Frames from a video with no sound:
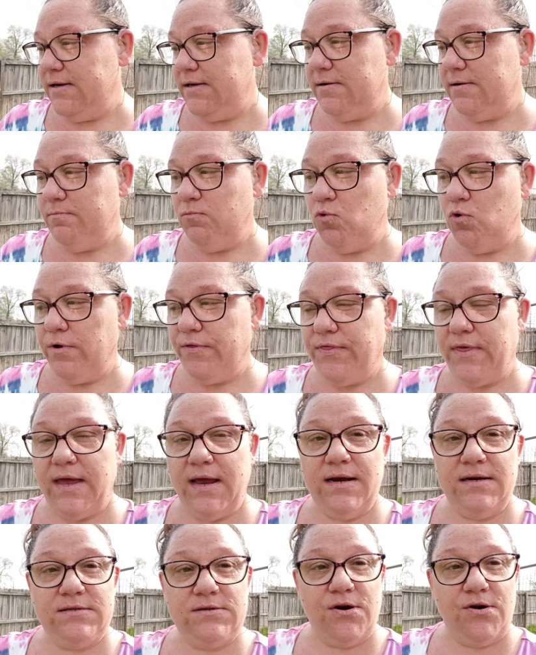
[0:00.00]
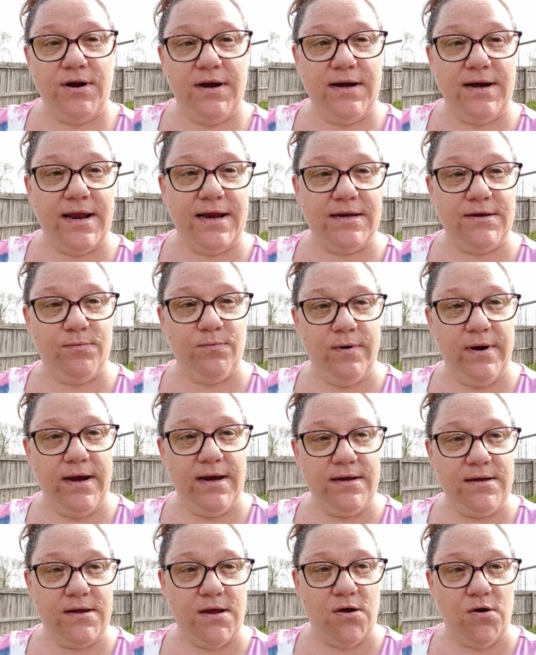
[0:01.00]
some more things starting next
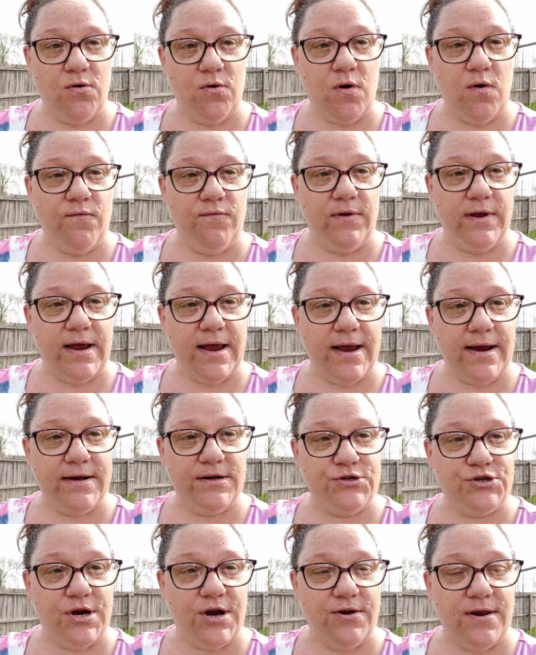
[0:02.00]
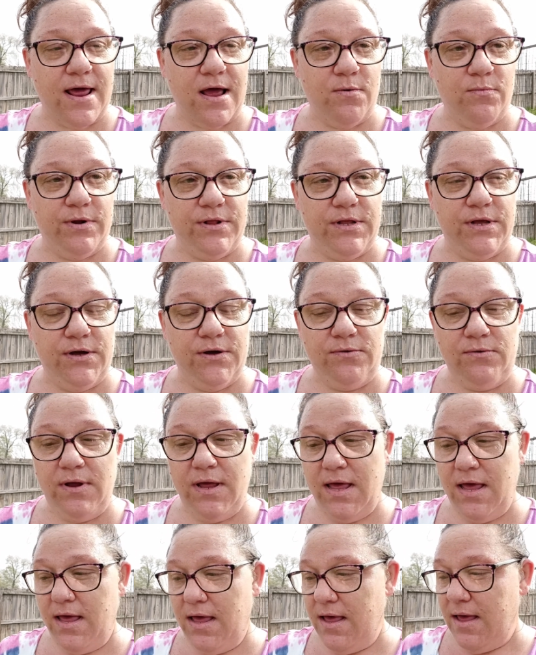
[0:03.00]
week. So hopefully I can share that with you.
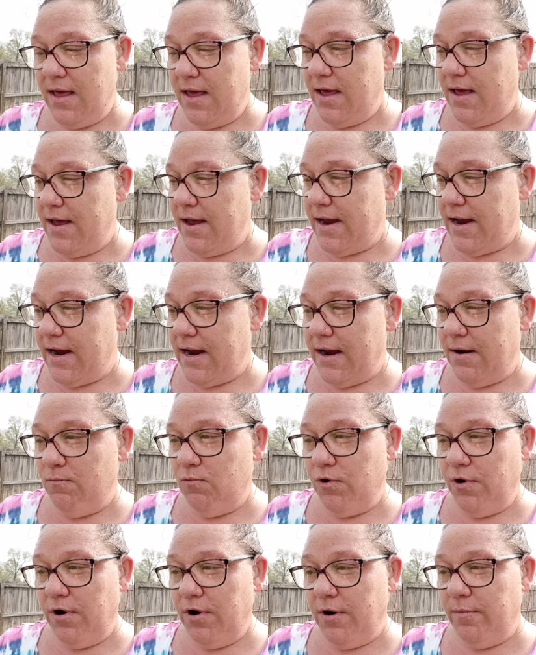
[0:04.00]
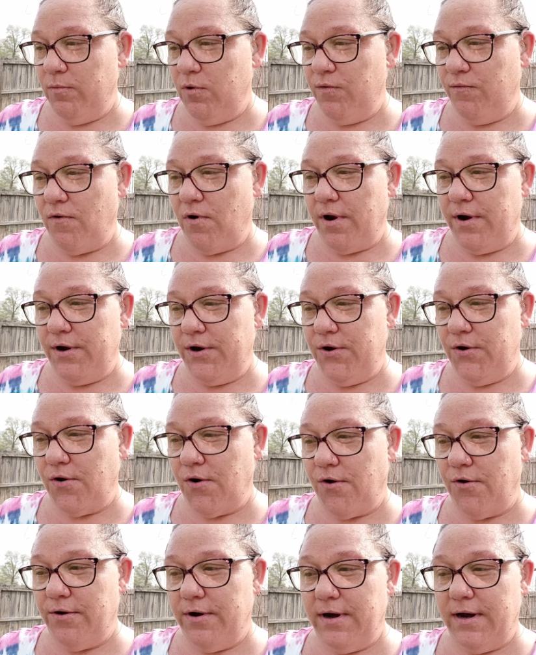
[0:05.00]
And we're going to move on to
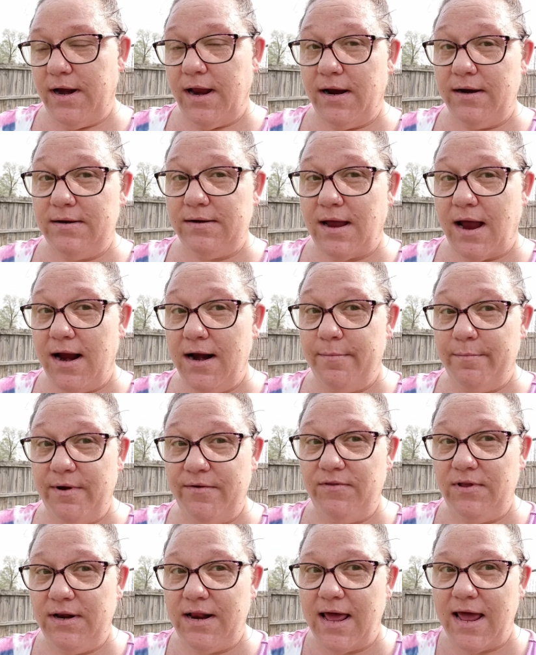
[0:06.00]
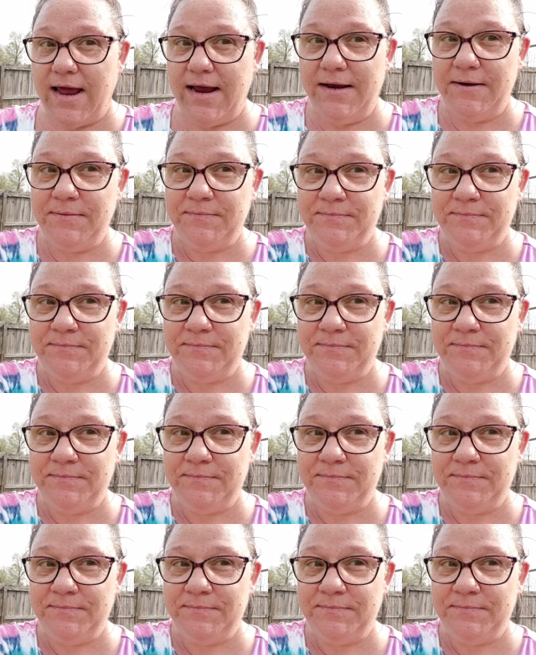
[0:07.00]
our next item of the day.